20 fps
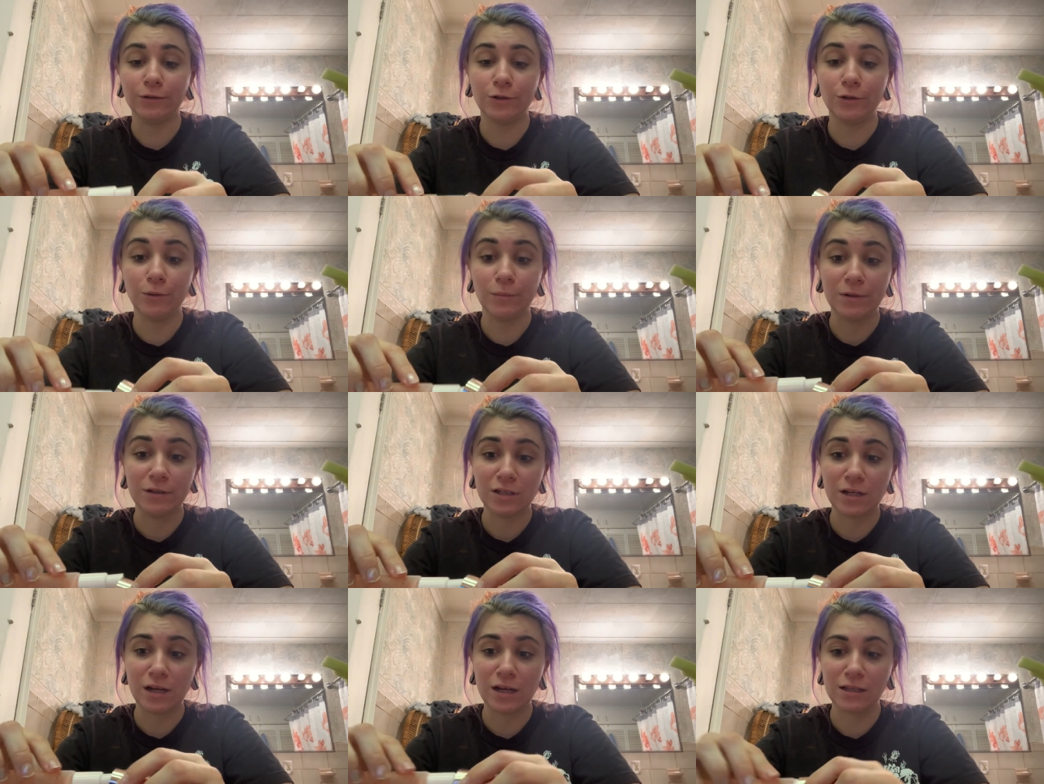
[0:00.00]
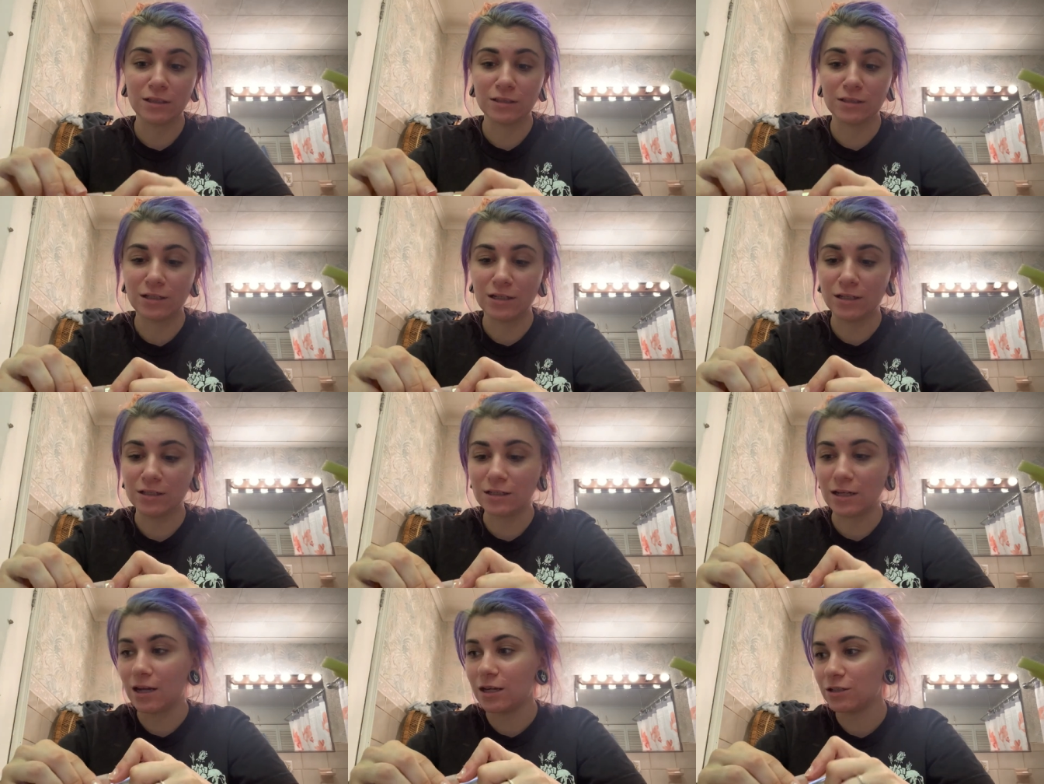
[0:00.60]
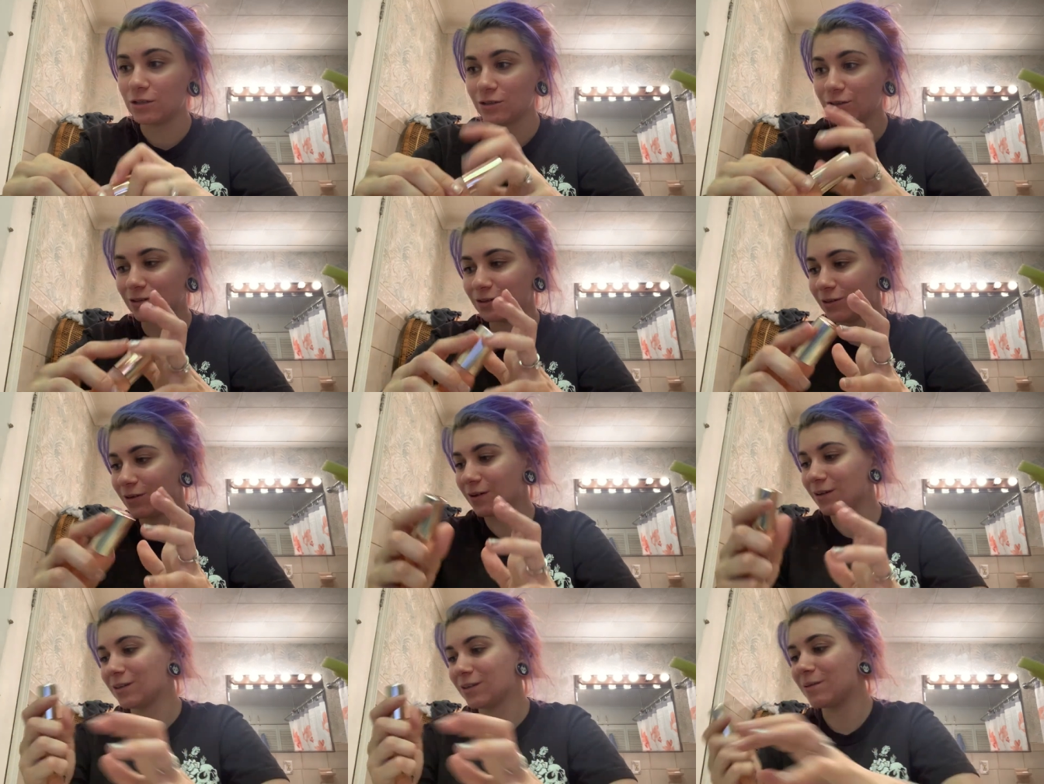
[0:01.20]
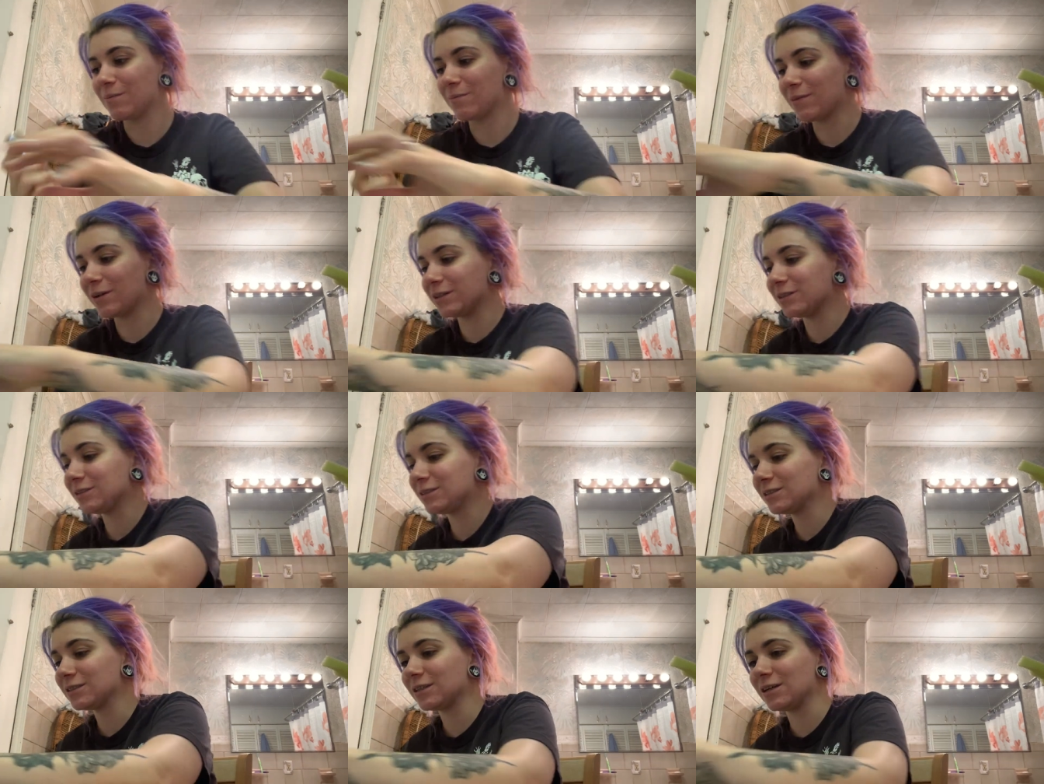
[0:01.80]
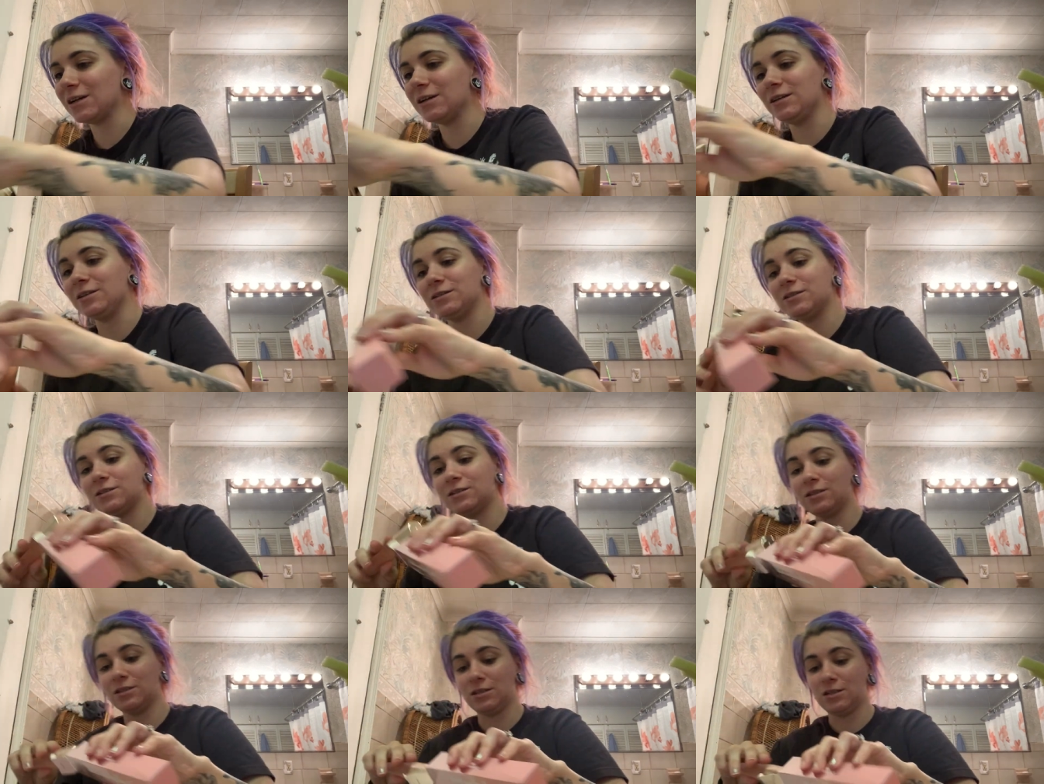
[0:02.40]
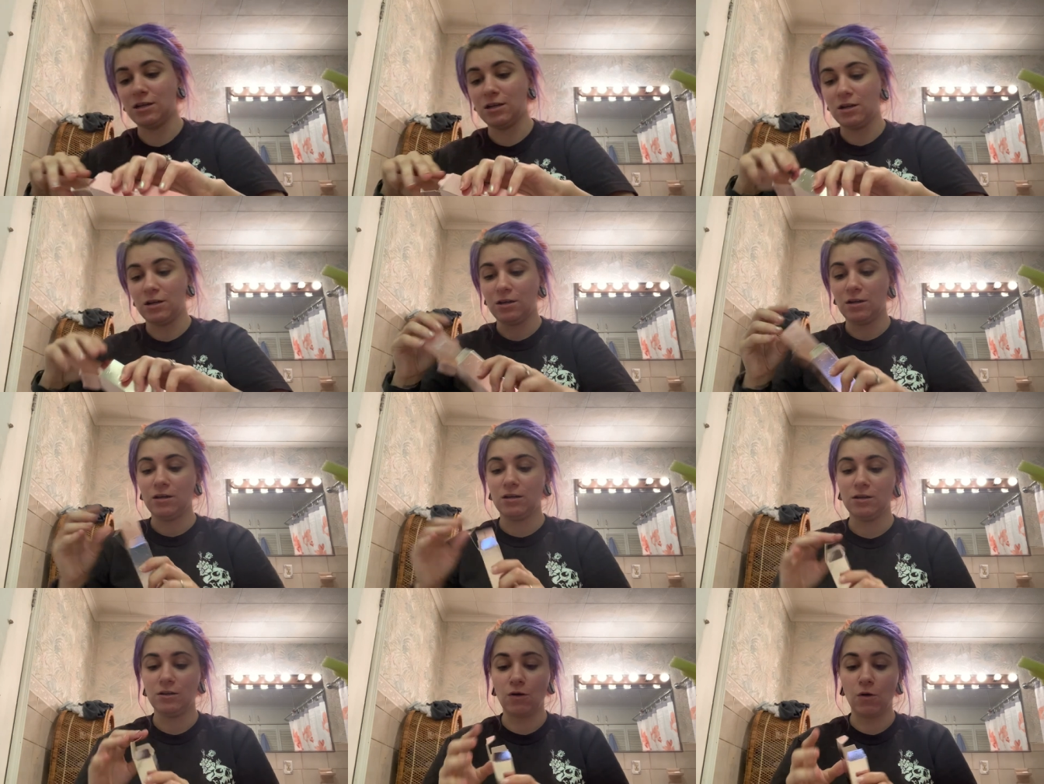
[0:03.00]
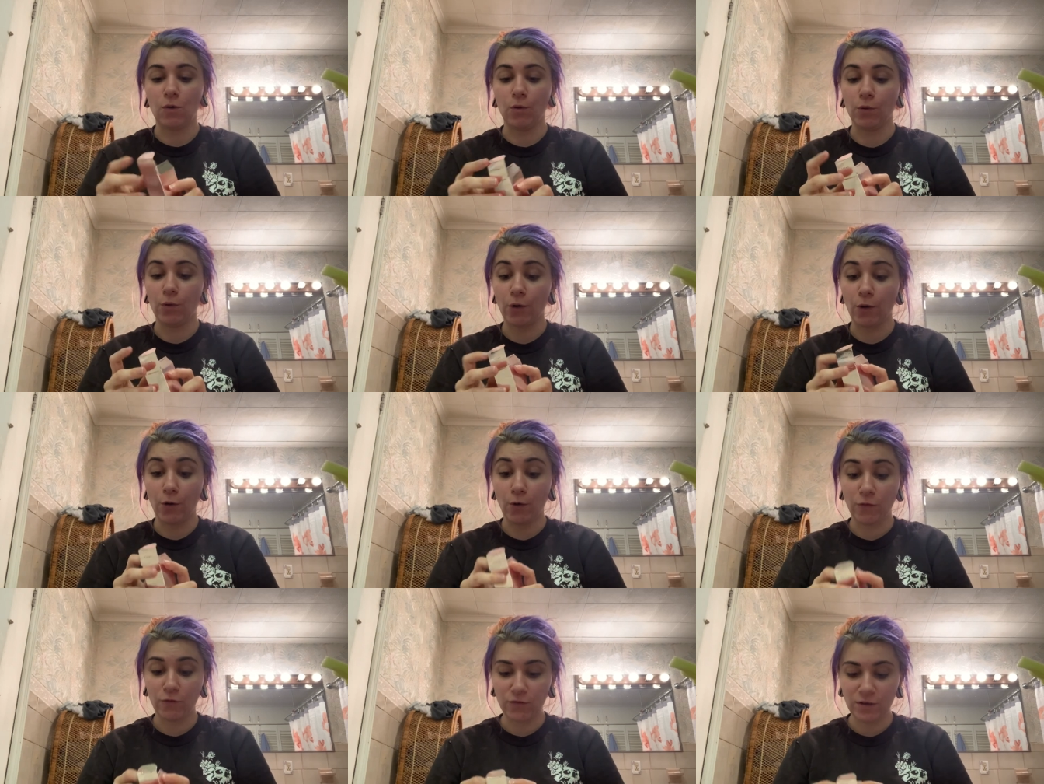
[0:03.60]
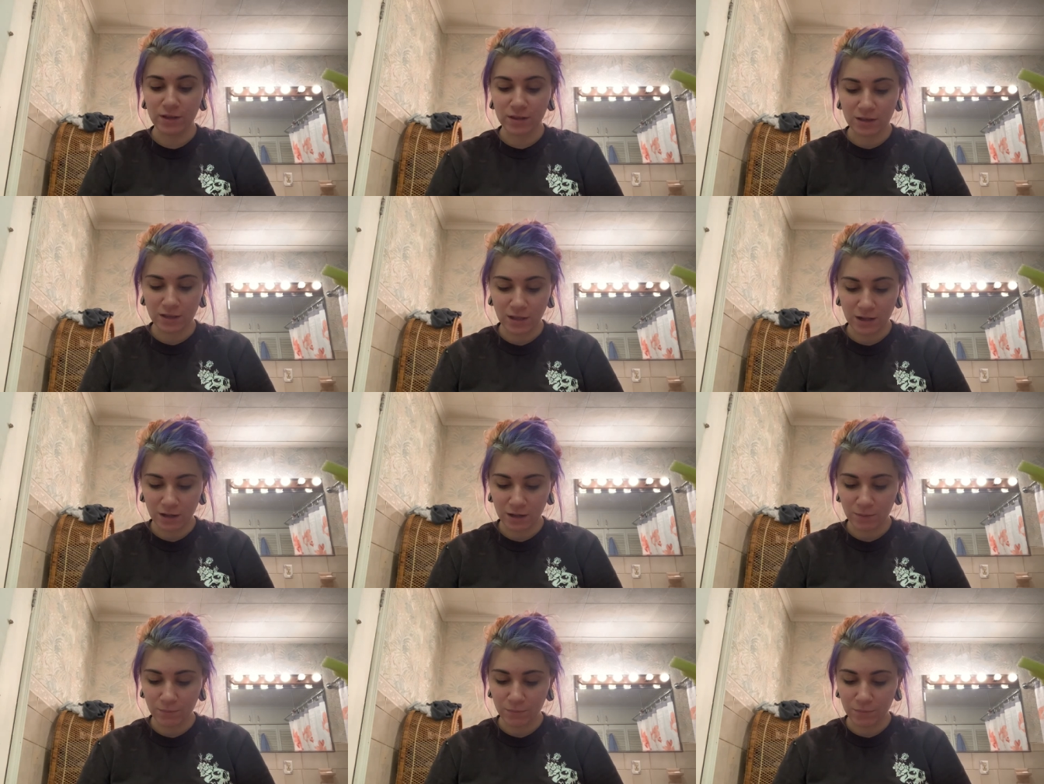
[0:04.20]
too much hand sanitizer throughout the months because the whole COVID thing.